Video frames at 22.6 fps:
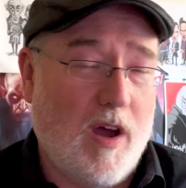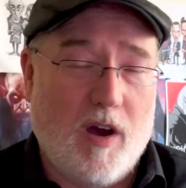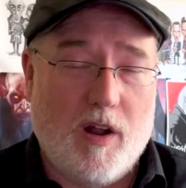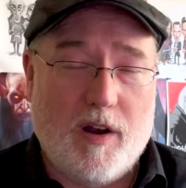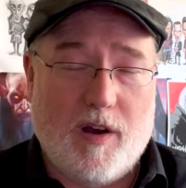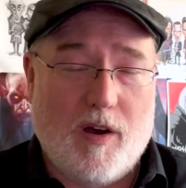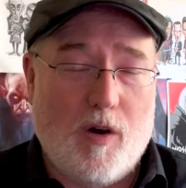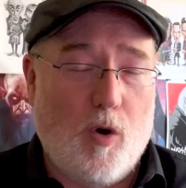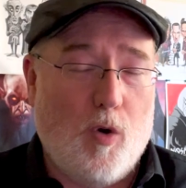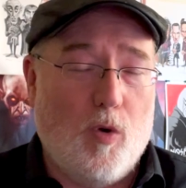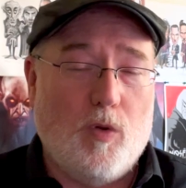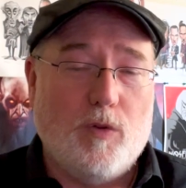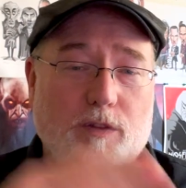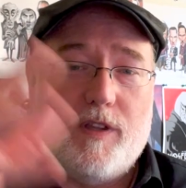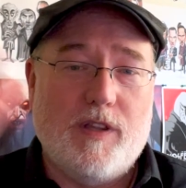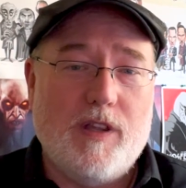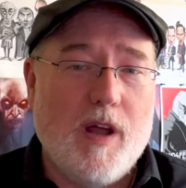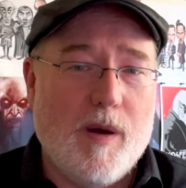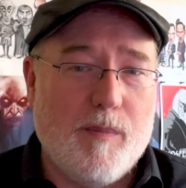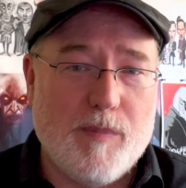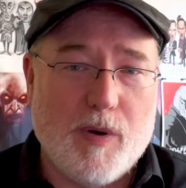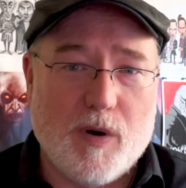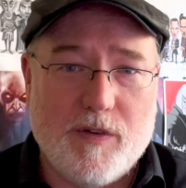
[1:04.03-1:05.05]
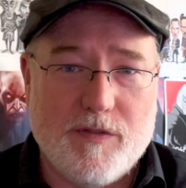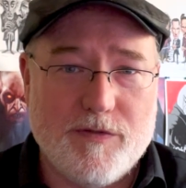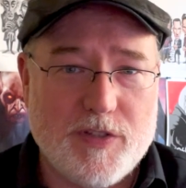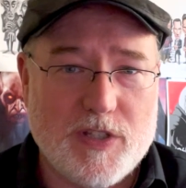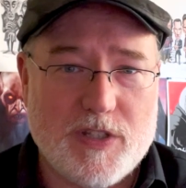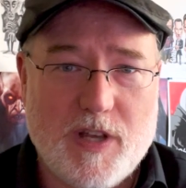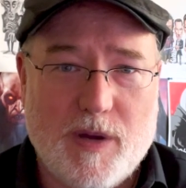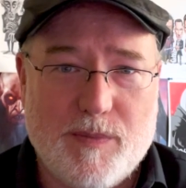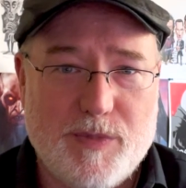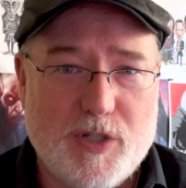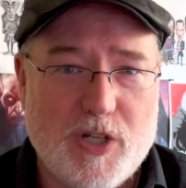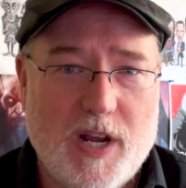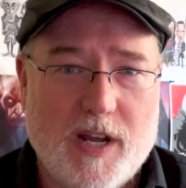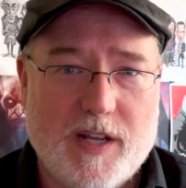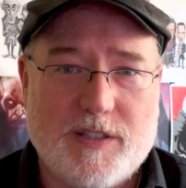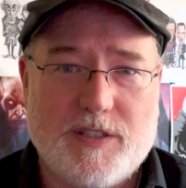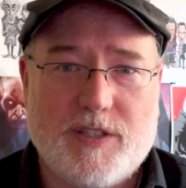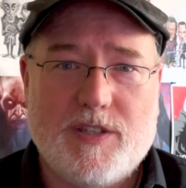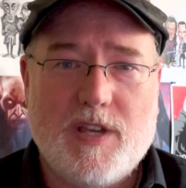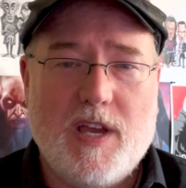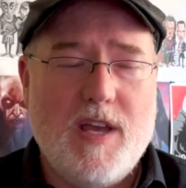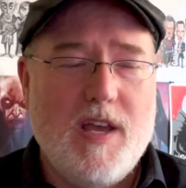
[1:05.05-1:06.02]
a whole number of
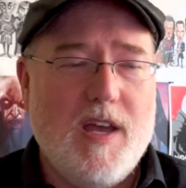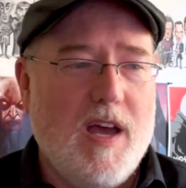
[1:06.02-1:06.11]
subjects.